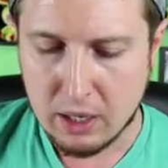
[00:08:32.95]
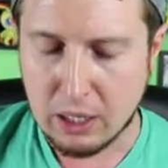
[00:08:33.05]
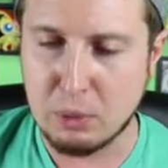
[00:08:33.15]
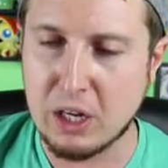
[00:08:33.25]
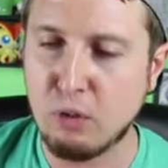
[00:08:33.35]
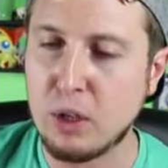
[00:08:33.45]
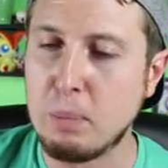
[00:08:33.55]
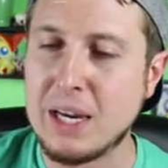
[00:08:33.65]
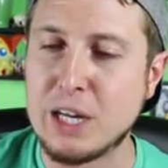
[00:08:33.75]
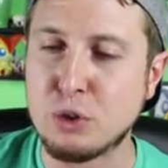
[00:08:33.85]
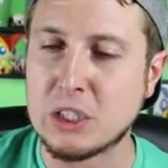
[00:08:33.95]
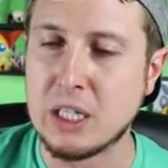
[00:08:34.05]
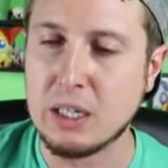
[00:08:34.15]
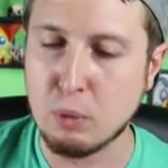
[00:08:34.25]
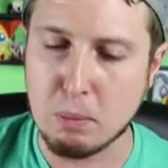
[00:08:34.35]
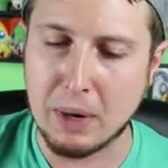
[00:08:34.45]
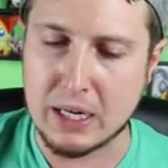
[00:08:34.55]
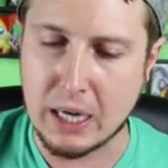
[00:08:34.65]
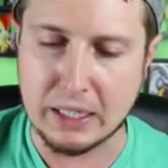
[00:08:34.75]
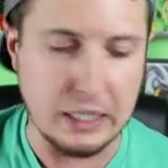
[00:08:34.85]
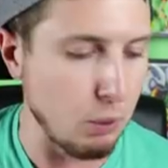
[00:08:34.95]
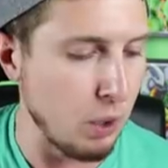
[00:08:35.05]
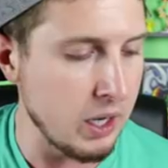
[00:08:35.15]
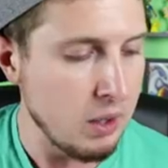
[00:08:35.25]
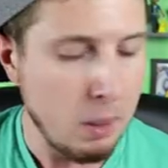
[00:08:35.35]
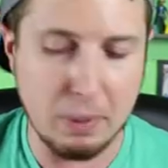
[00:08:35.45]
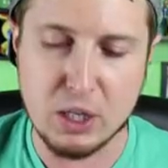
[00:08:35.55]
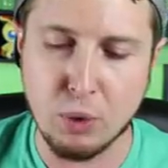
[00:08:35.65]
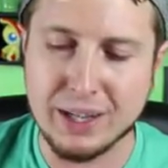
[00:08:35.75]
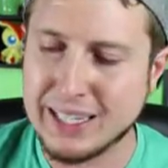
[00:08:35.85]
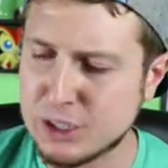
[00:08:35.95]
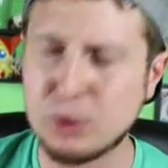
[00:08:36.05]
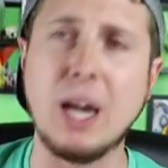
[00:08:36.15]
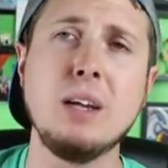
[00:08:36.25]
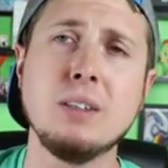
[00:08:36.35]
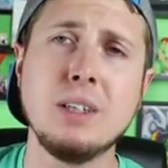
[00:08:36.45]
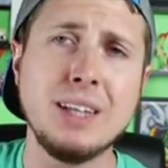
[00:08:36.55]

That would definitely be interesting. We might not get one, but you know what? That's okay.